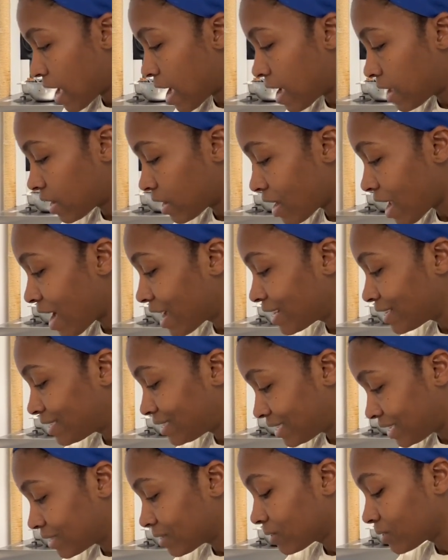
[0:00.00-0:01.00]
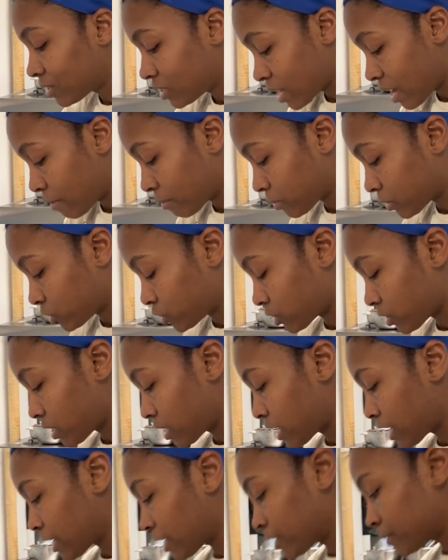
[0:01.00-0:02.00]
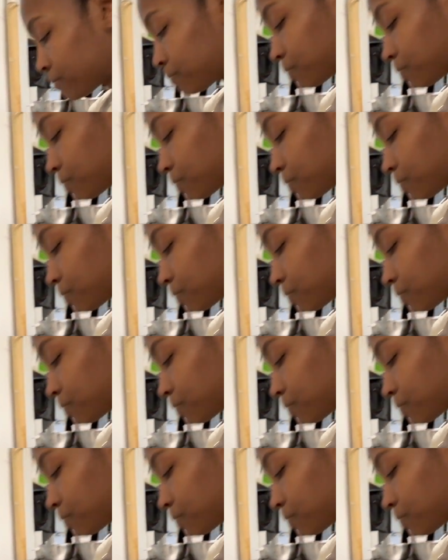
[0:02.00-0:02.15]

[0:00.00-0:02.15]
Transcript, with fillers: at an ideal temperature here.